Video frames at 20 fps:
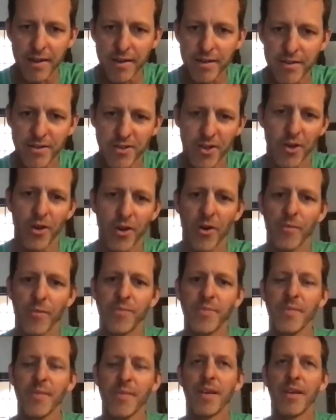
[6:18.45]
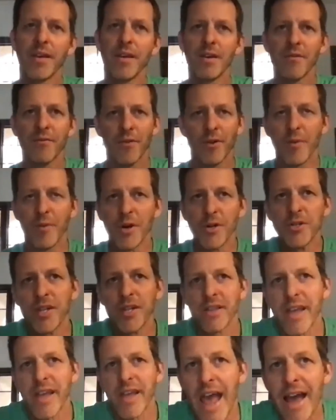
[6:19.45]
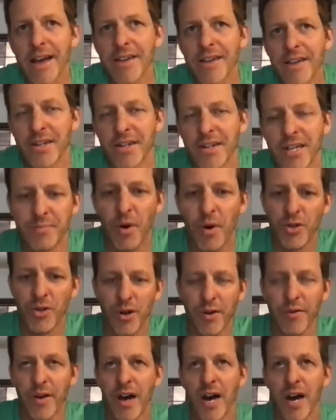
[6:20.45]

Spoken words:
So a merchant that has an exposure of